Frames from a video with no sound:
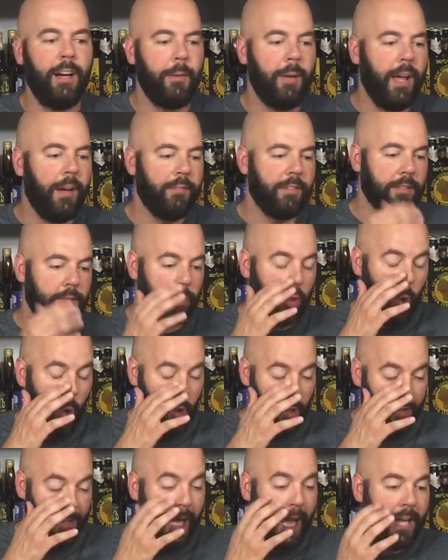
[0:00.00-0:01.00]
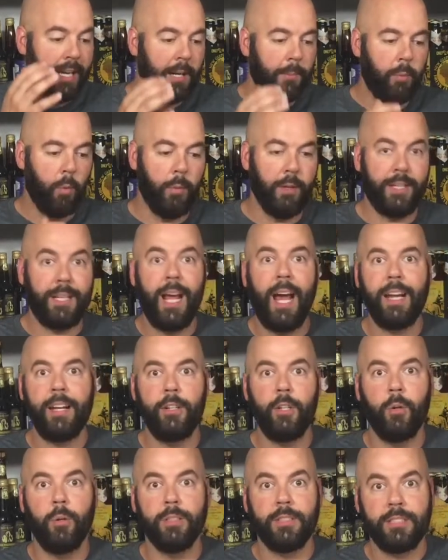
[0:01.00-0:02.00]
We have this core lineup where we kind
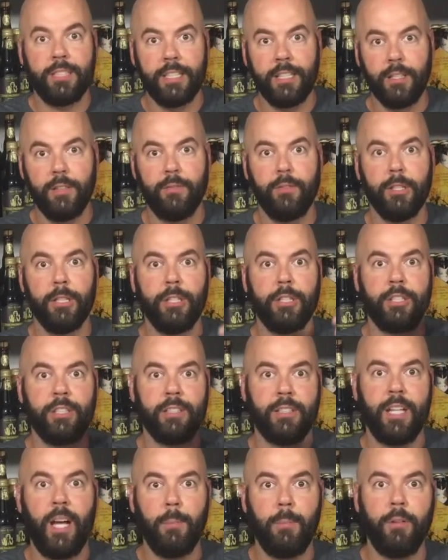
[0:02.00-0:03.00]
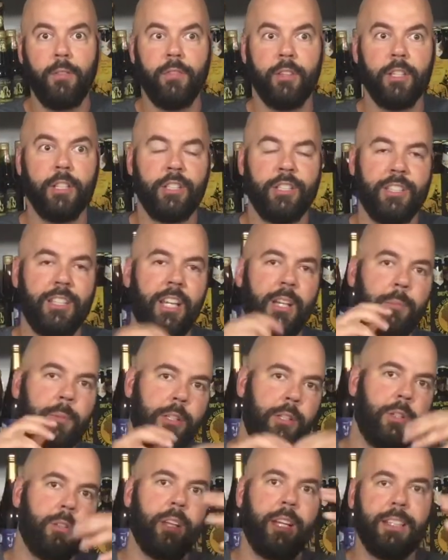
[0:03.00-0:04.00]
of do a single version, a double version, then we
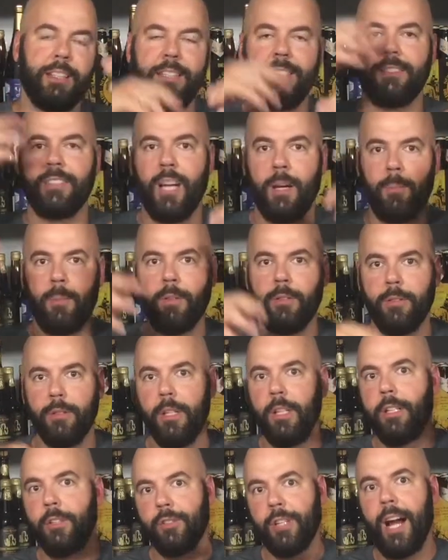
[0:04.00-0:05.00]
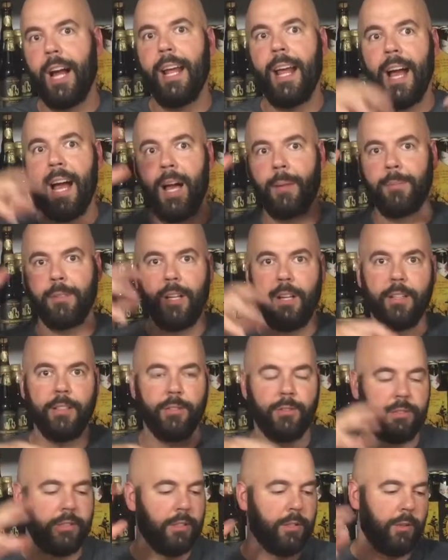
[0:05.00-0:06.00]
do, like, these double dry hopped and all
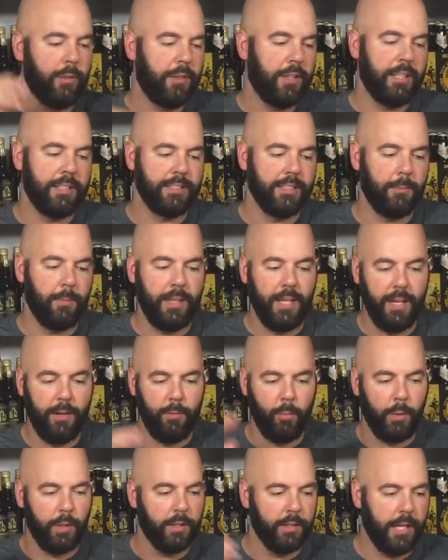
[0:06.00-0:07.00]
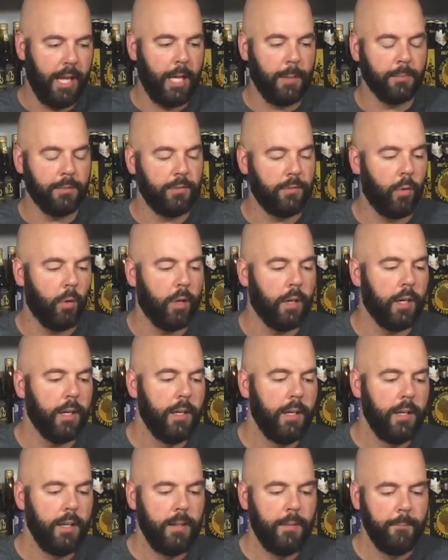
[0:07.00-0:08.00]
these, you know, things that we have weird names for.
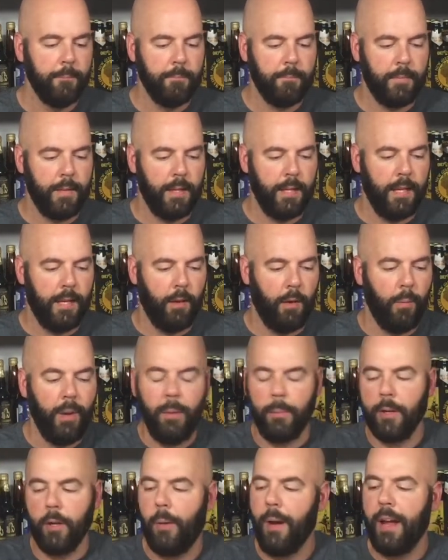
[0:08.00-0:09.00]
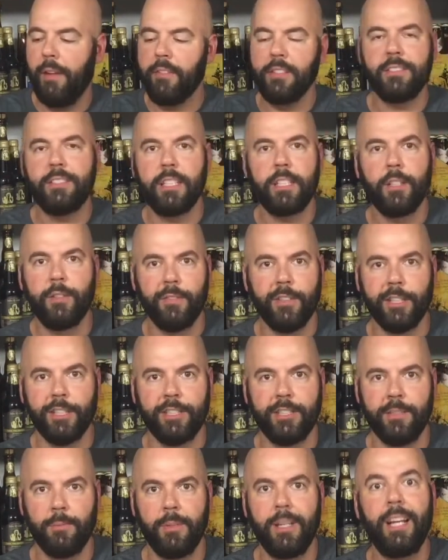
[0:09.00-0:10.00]
Wait, we don't have the single
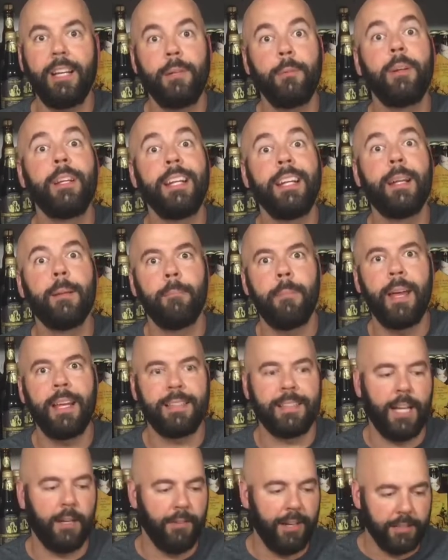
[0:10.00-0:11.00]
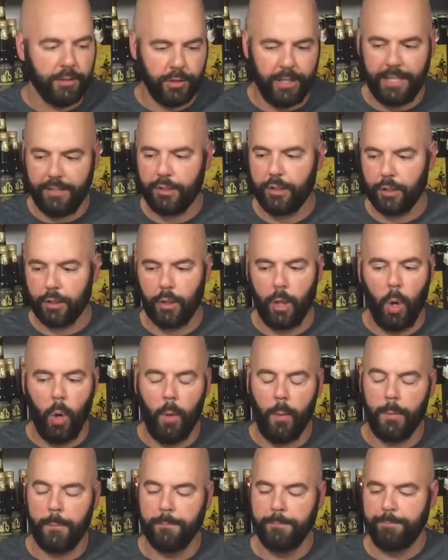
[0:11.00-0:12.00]
version. We need to make that, right? So that's your
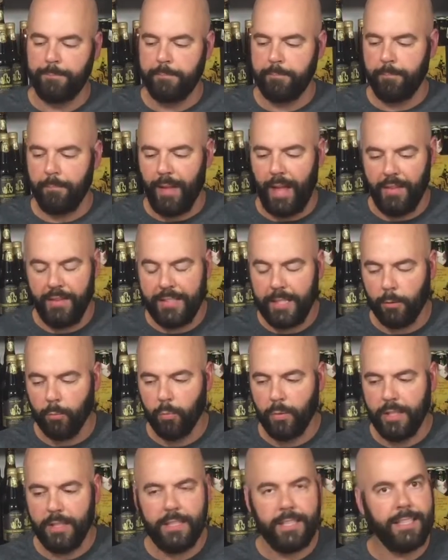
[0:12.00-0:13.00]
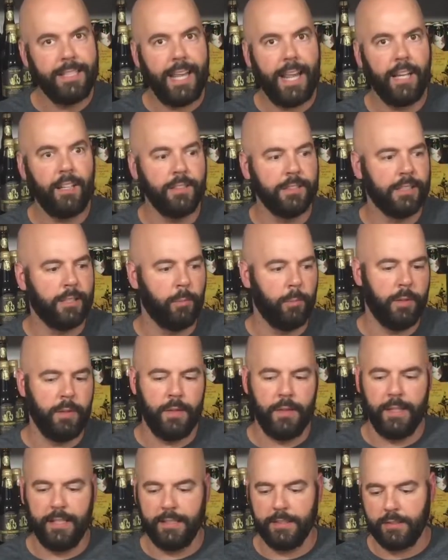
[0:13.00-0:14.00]
goal. I think they really nailed it
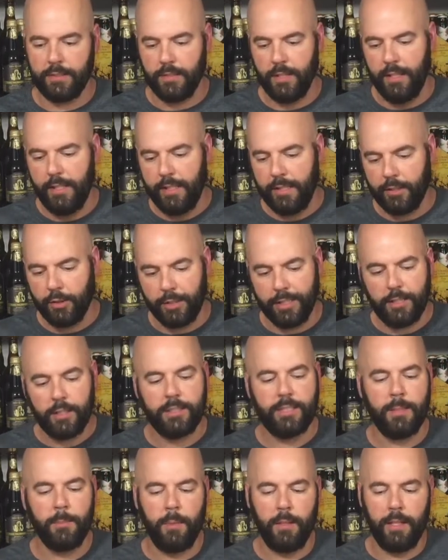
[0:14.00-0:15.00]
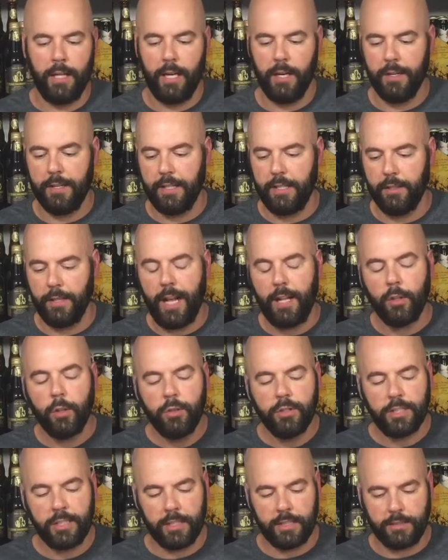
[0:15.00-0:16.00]
with this because you get the similarity. You're not
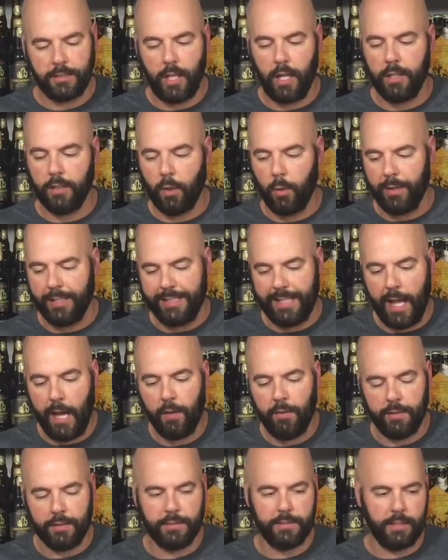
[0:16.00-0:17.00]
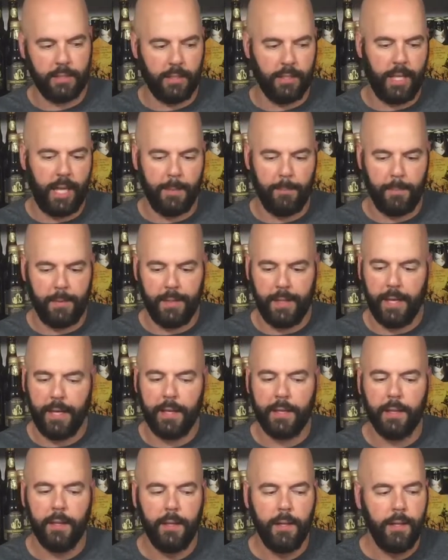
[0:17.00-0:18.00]
losing a ton going down to the single
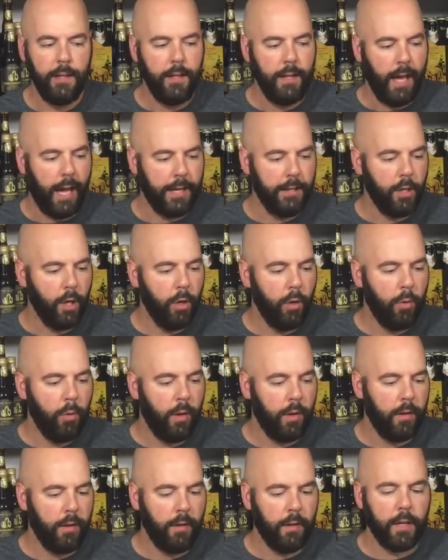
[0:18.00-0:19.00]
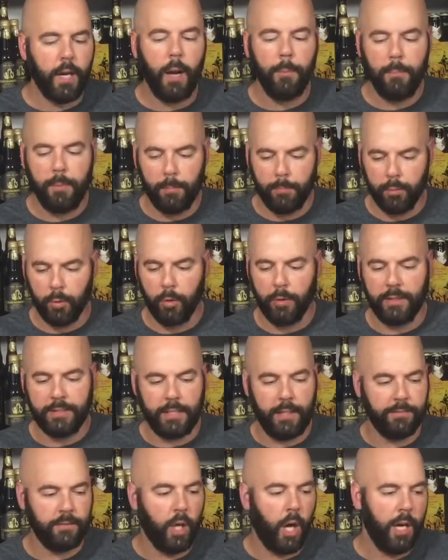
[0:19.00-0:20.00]
IPA. I know a couple breweries
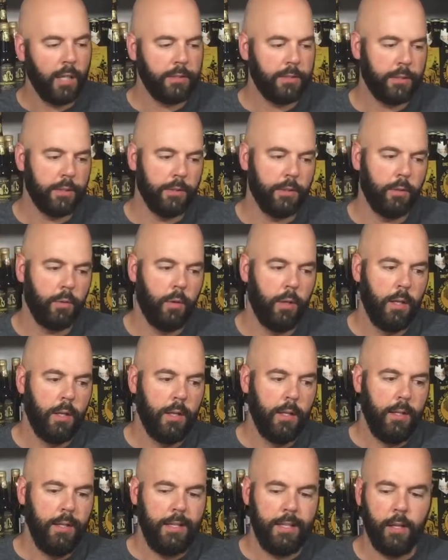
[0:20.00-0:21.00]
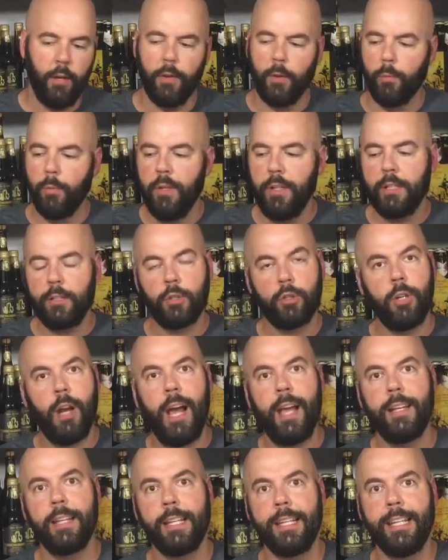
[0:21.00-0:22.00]
I've talked to, you know, they're really
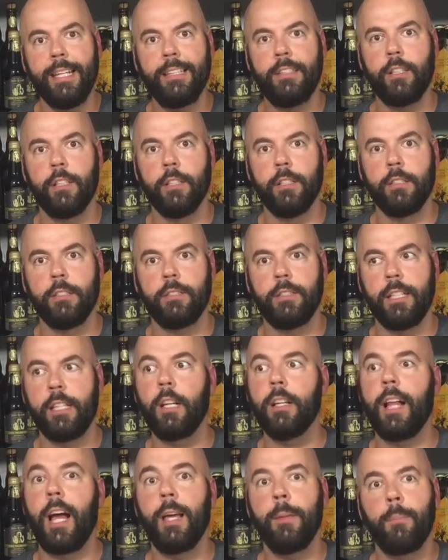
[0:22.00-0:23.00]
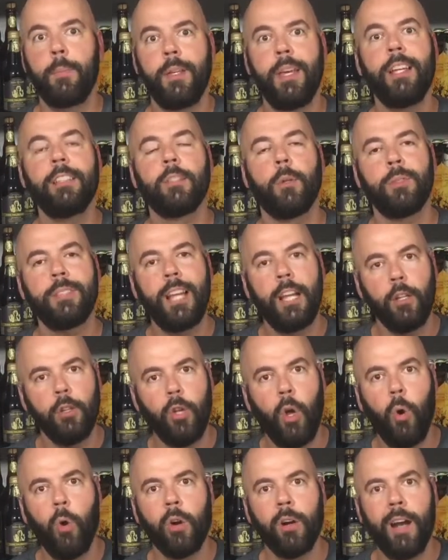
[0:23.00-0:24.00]
trying to get their single IPAs and with that
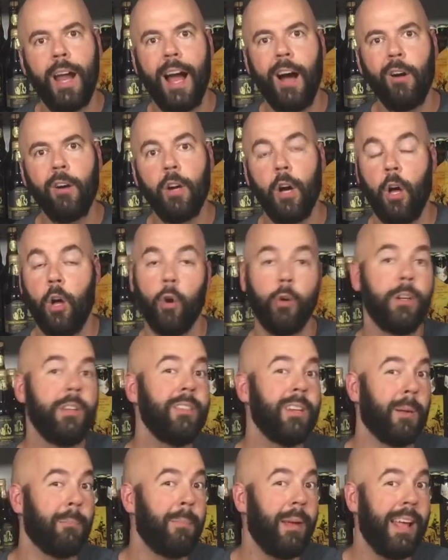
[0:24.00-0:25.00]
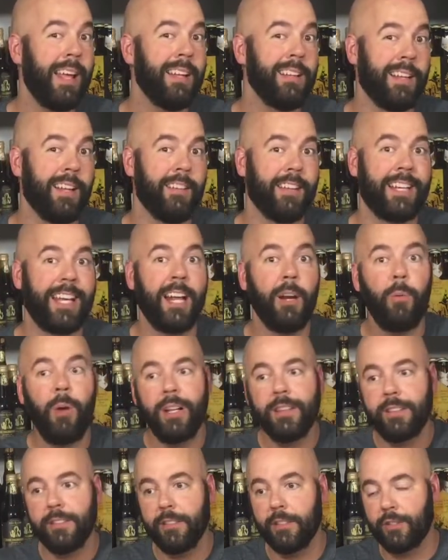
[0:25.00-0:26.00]
lower alcohol or even a pale ale. They're trying
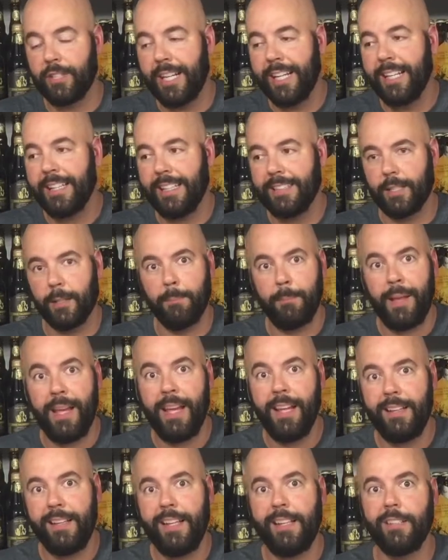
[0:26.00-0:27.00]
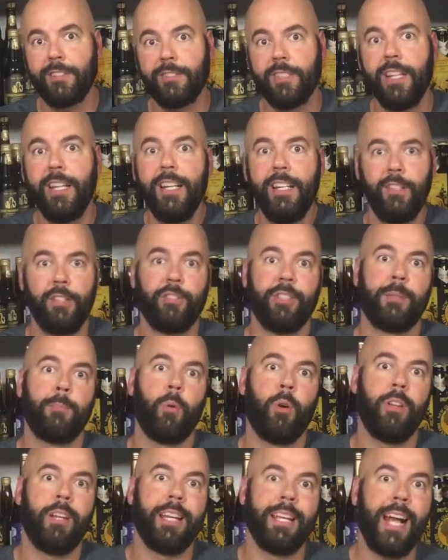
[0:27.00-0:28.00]
to get like their pale ales to drink
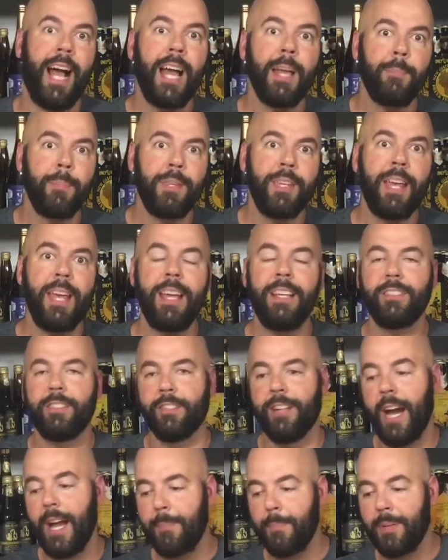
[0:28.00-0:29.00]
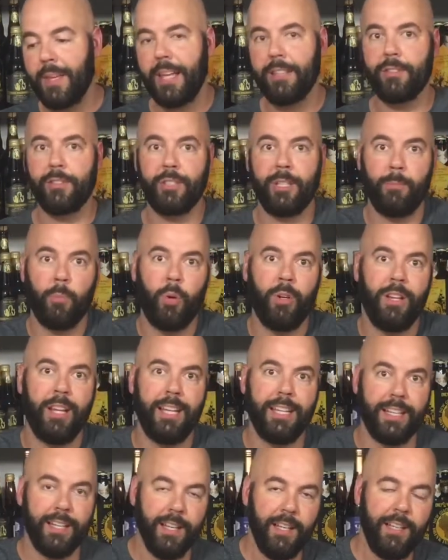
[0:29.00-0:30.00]
more like IPAs and their IPAs to drink more
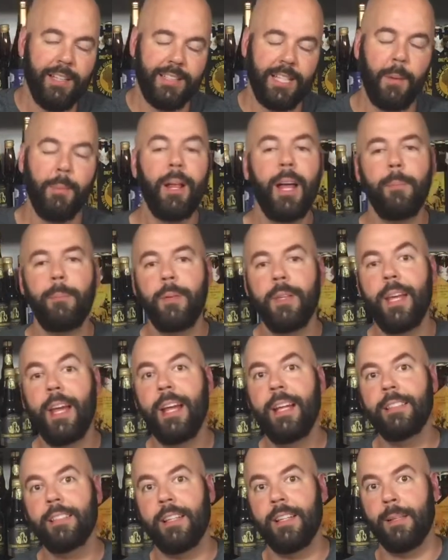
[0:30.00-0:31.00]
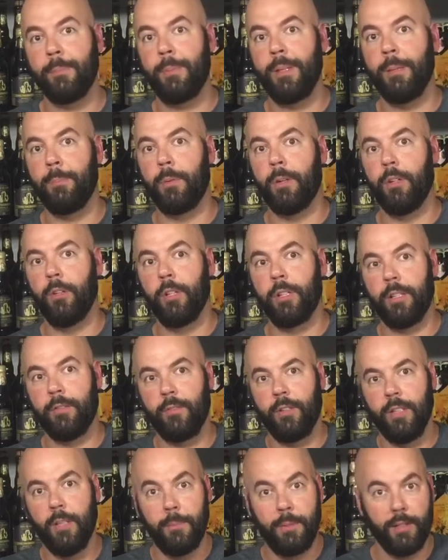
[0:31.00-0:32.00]
like double IPAs. I think people are looking
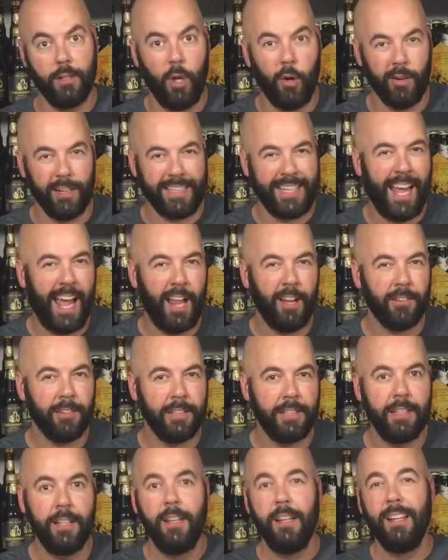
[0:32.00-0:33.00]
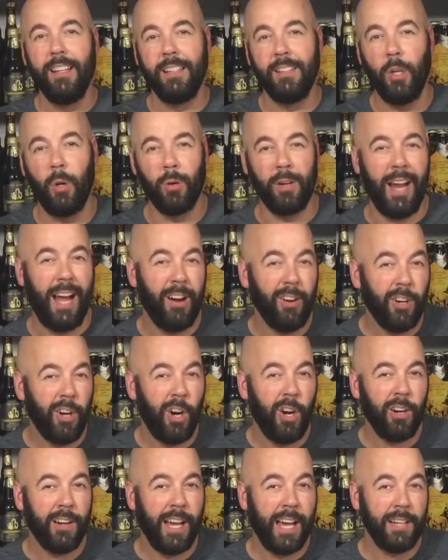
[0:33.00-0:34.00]
for a little bit lower calorie, lower
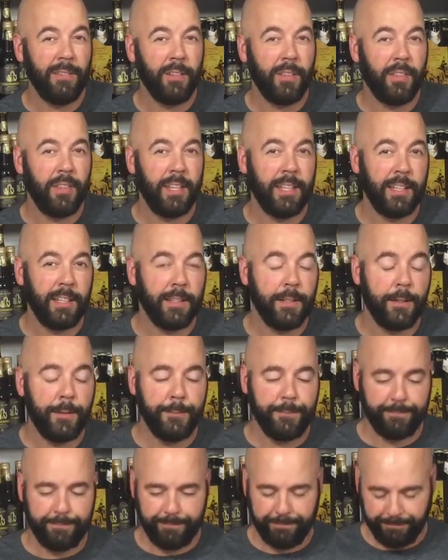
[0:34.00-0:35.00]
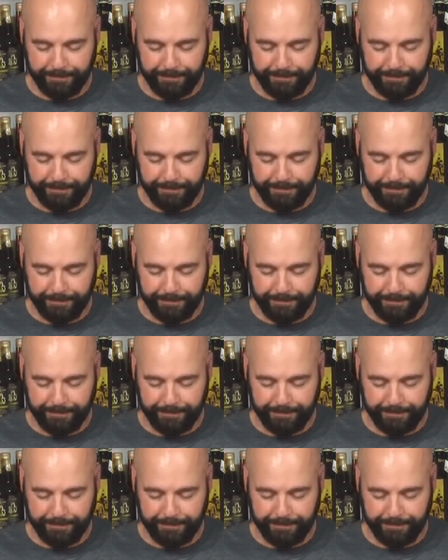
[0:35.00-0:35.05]
alcohol kind of a thing, you know?